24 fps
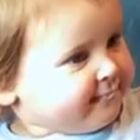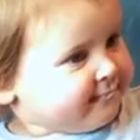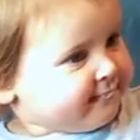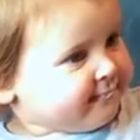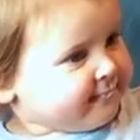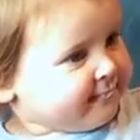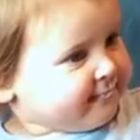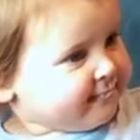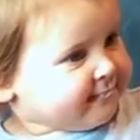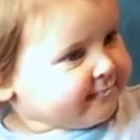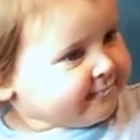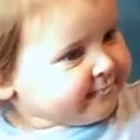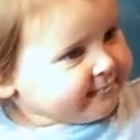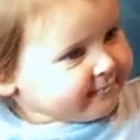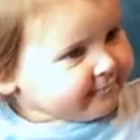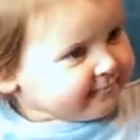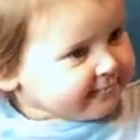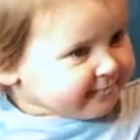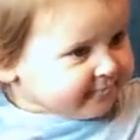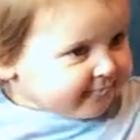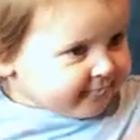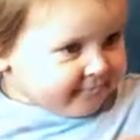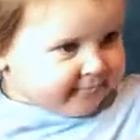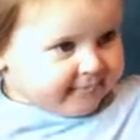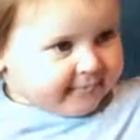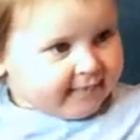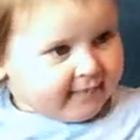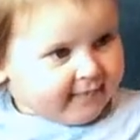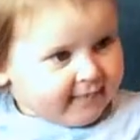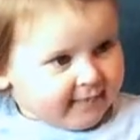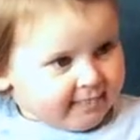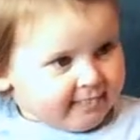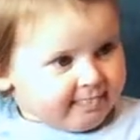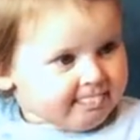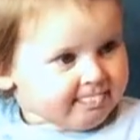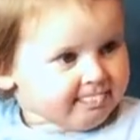helper called
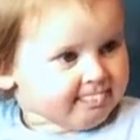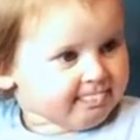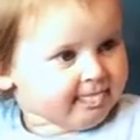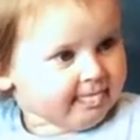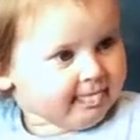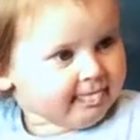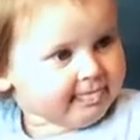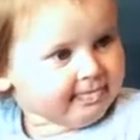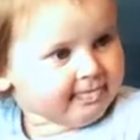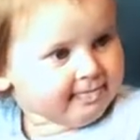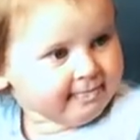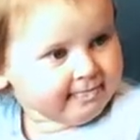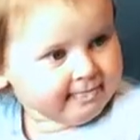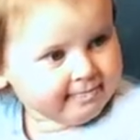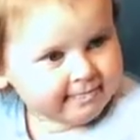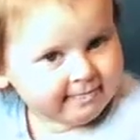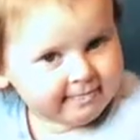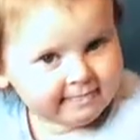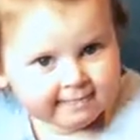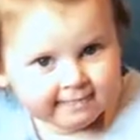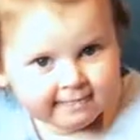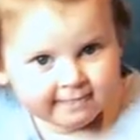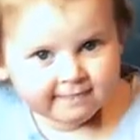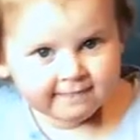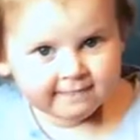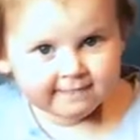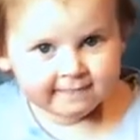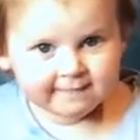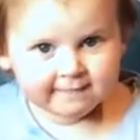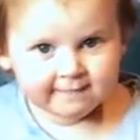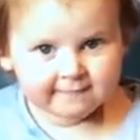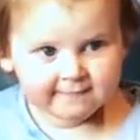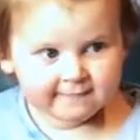Isabella, and I